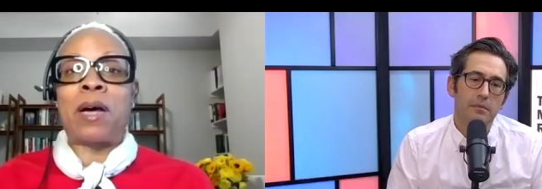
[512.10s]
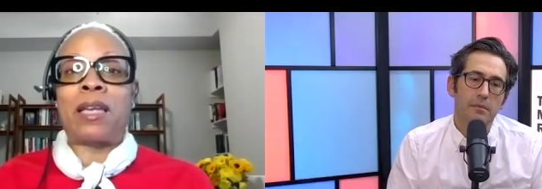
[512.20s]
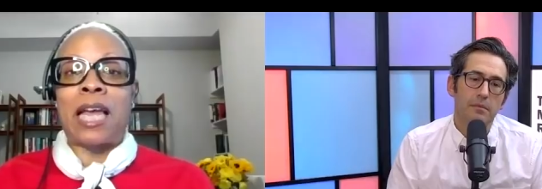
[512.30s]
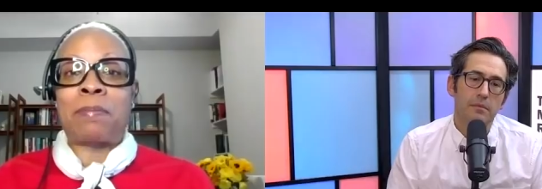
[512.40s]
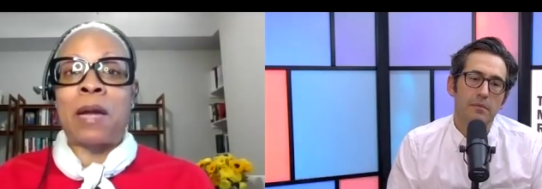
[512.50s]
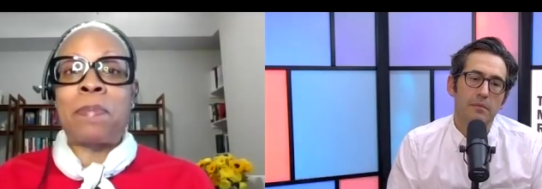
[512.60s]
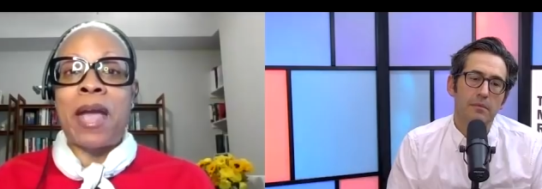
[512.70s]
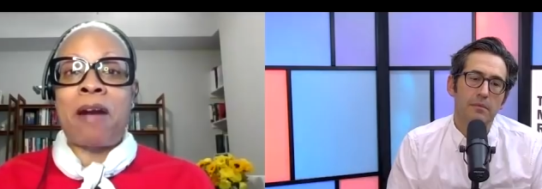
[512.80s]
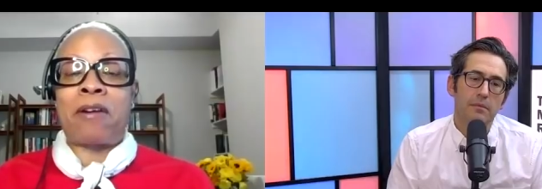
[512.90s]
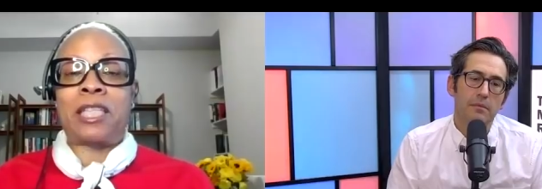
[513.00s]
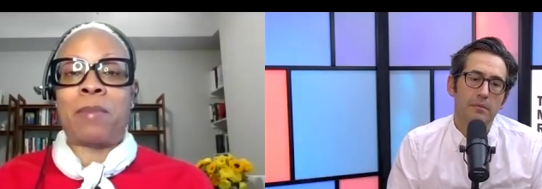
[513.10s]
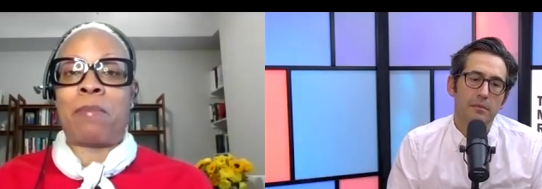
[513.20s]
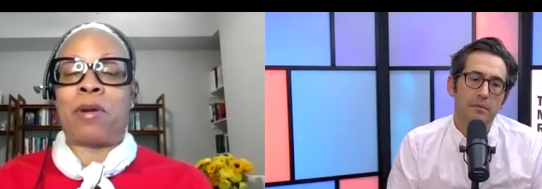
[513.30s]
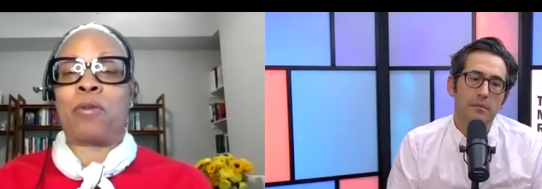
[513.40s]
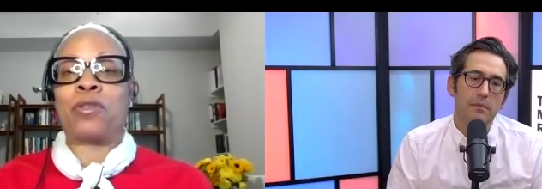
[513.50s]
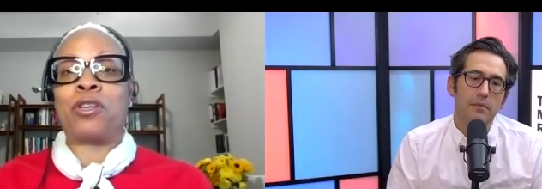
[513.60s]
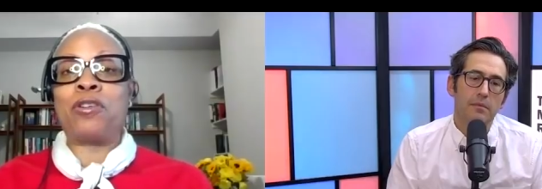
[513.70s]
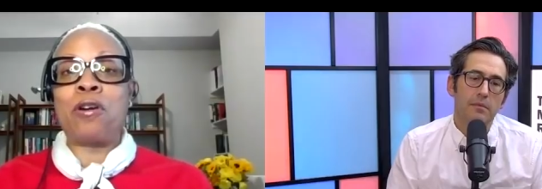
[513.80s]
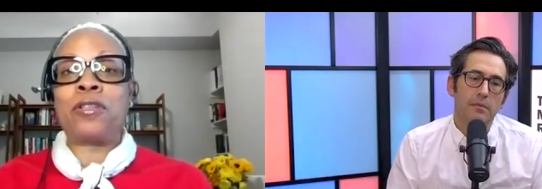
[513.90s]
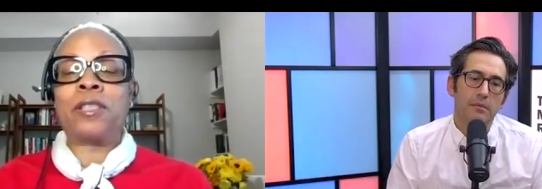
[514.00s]
Speaker 1: my, like my parents. My mother was a
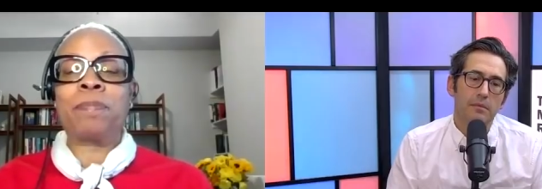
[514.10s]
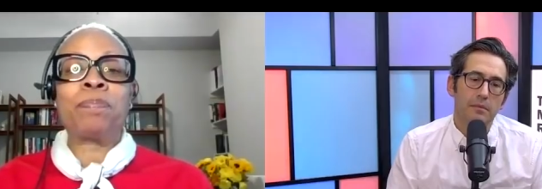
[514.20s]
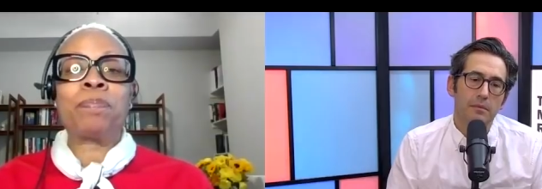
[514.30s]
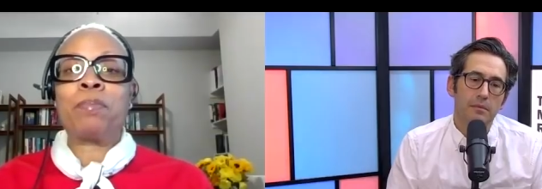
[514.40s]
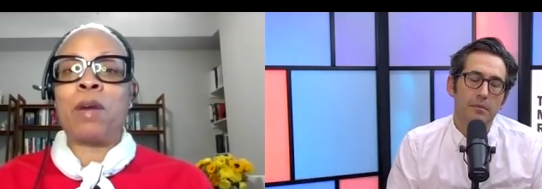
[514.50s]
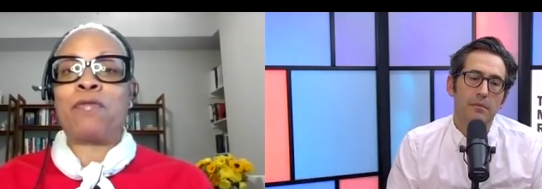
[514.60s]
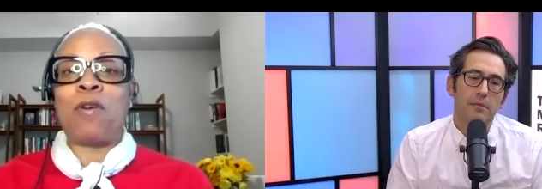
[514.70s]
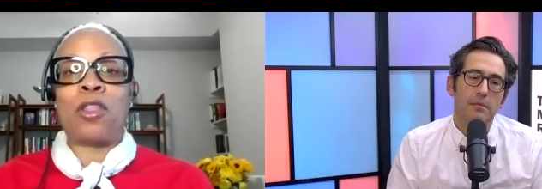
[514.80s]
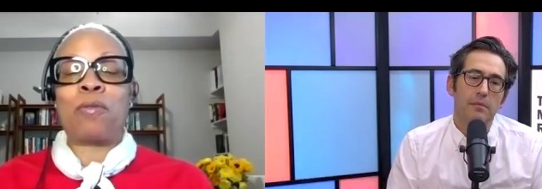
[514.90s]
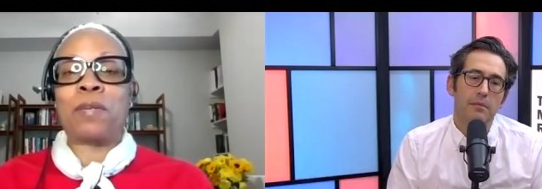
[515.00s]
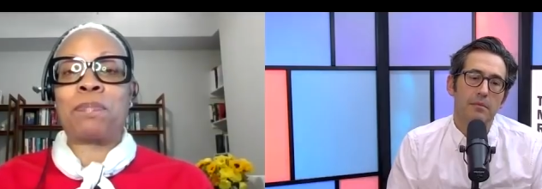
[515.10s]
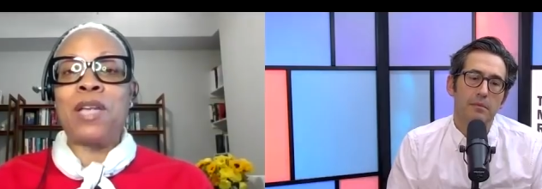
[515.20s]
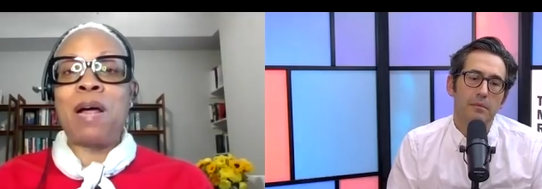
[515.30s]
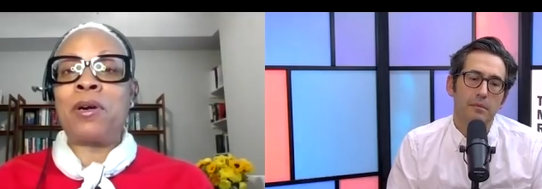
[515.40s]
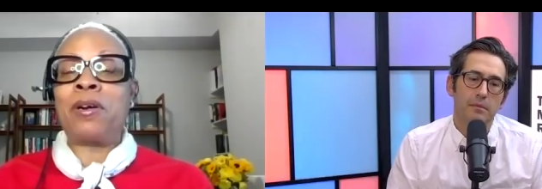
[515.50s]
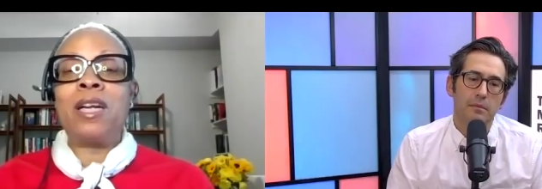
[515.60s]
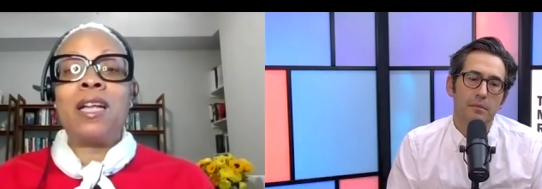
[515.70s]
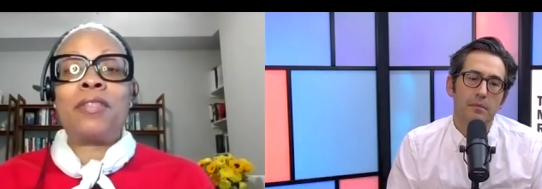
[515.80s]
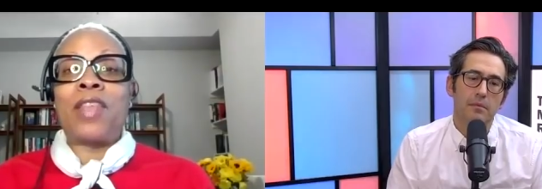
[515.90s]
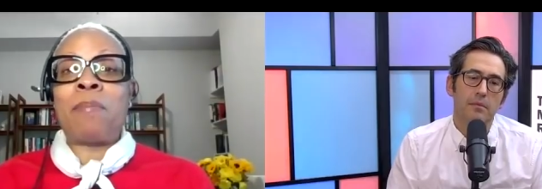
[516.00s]
nurse, my father was a plumber.
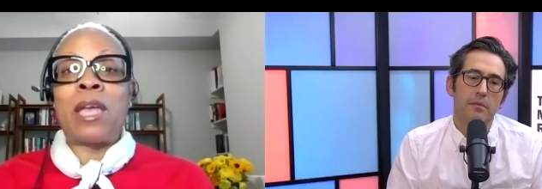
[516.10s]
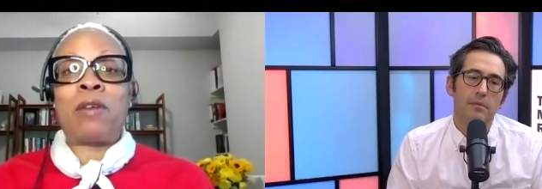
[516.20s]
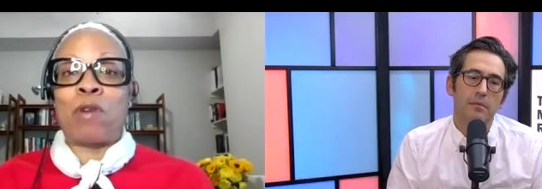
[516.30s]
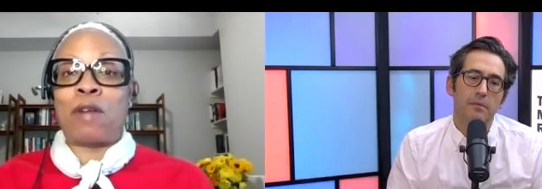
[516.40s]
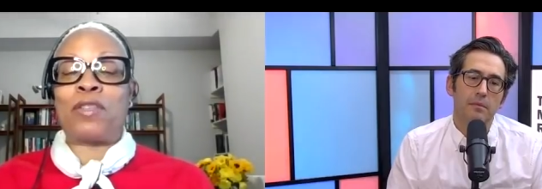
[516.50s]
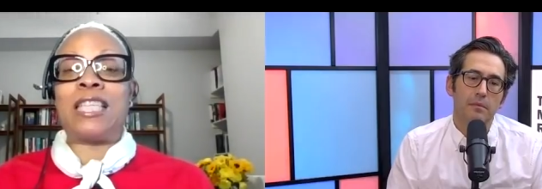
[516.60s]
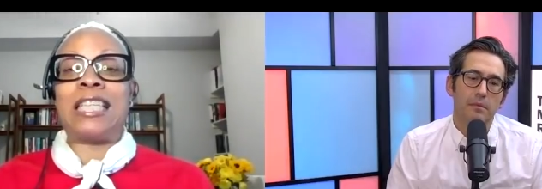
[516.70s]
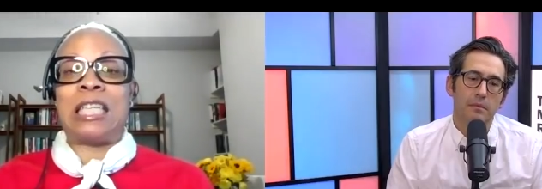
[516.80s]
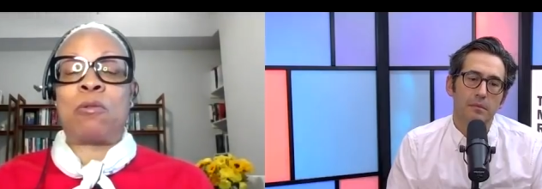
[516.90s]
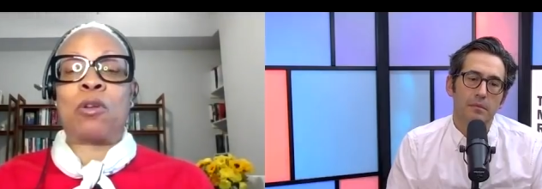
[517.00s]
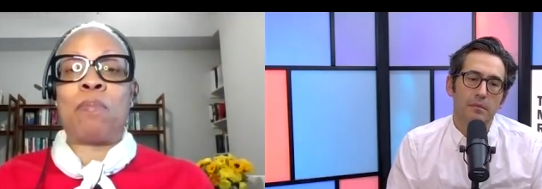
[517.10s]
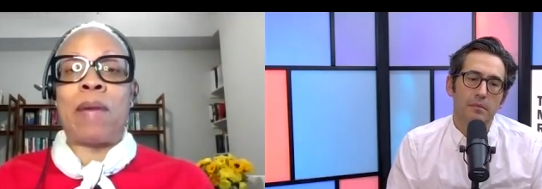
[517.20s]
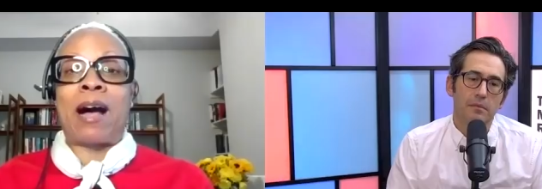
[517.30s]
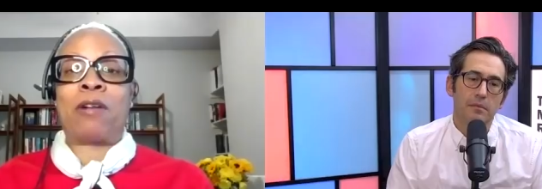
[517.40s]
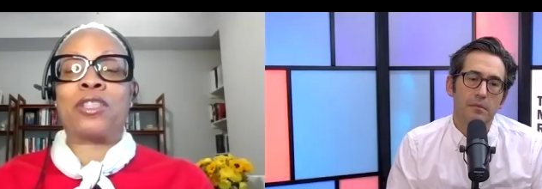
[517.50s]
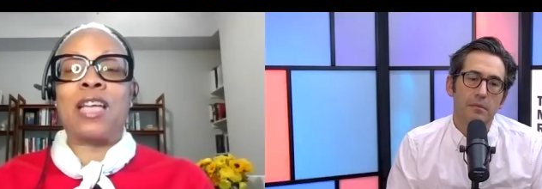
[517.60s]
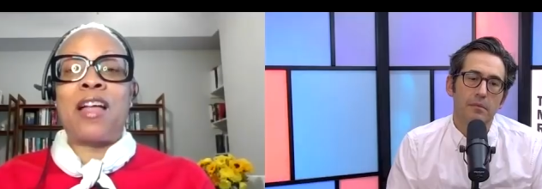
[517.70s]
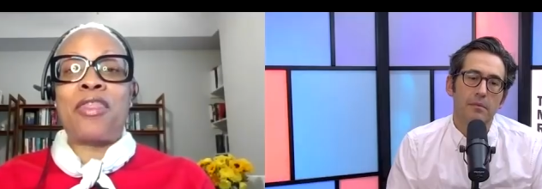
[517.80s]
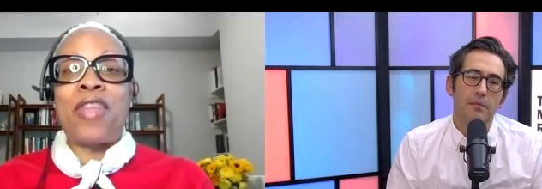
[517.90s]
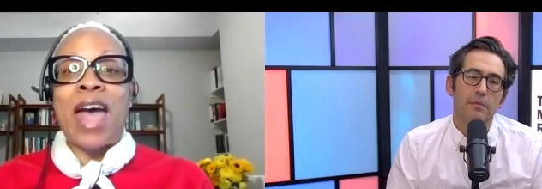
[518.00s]
They made roughly equal amounts.
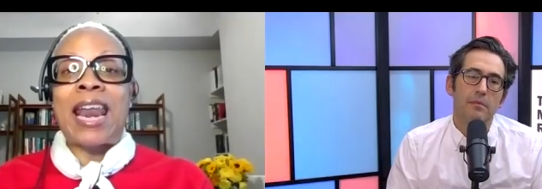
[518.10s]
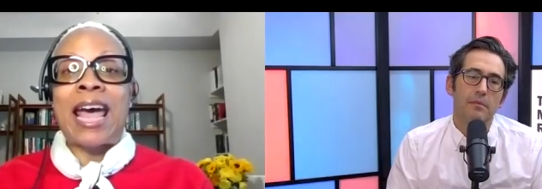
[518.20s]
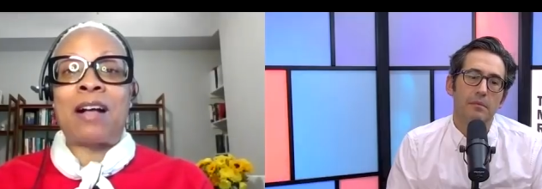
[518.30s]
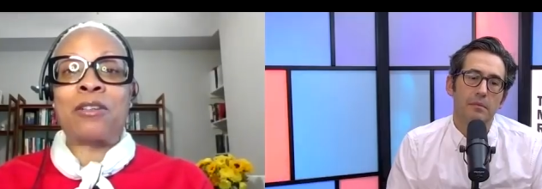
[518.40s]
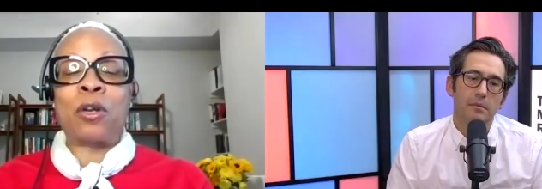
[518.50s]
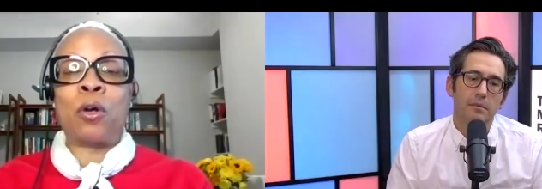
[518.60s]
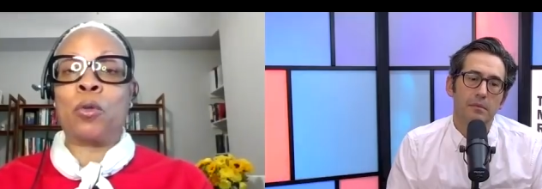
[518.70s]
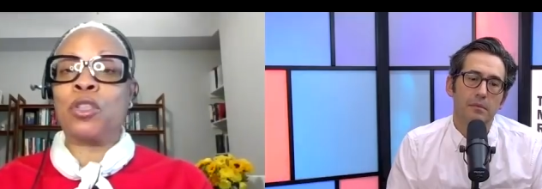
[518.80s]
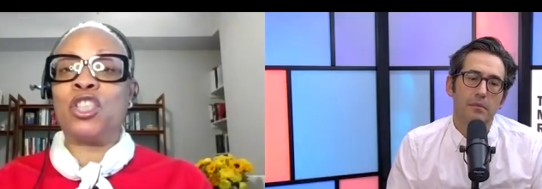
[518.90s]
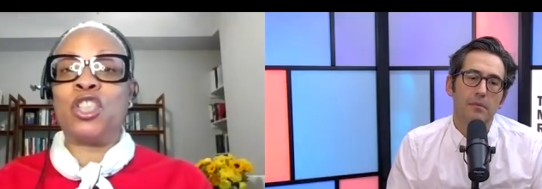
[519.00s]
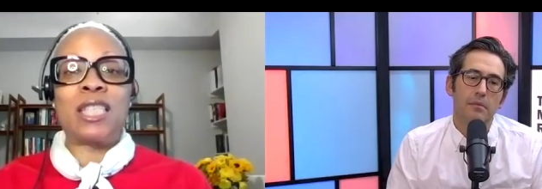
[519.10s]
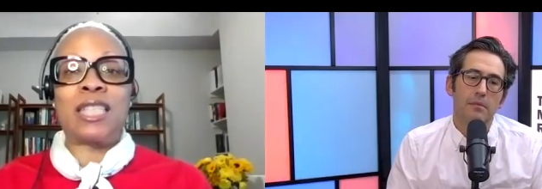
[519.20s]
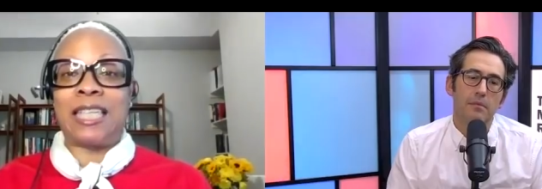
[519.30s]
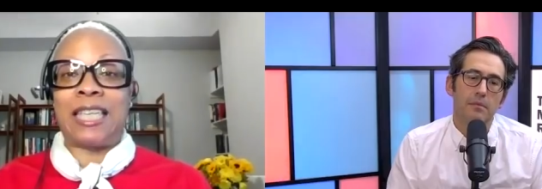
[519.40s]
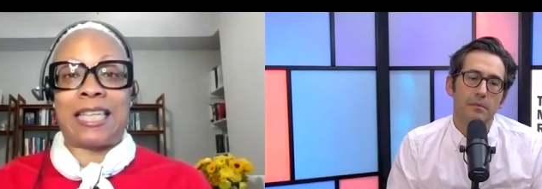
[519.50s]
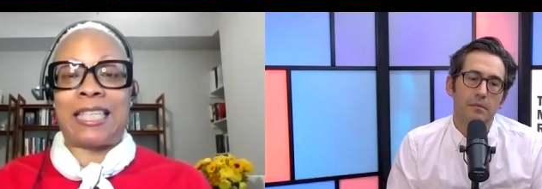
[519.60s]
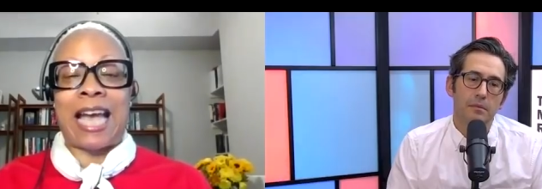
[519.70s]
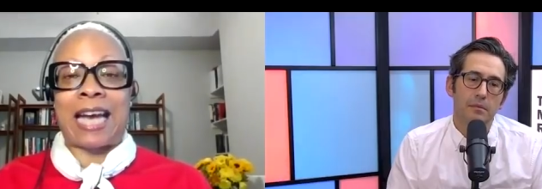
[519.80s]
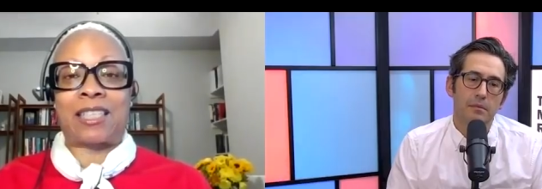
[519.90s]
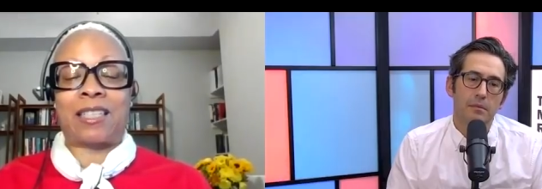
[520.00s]
That household doesn't get a
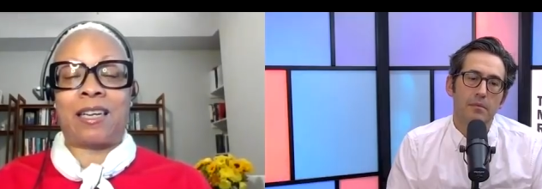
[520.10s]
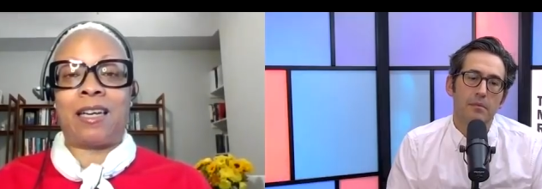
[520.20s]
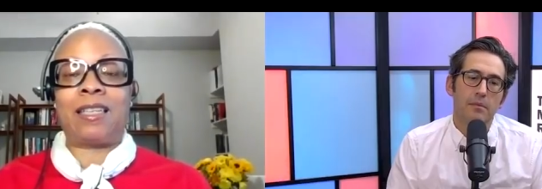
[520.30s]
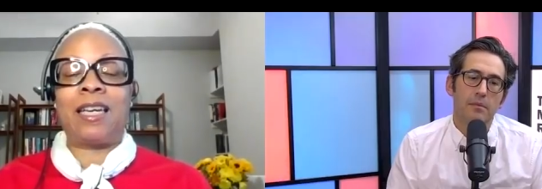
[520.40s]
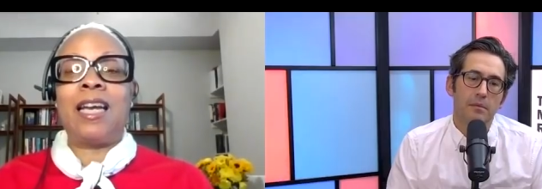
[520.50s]
tax cut.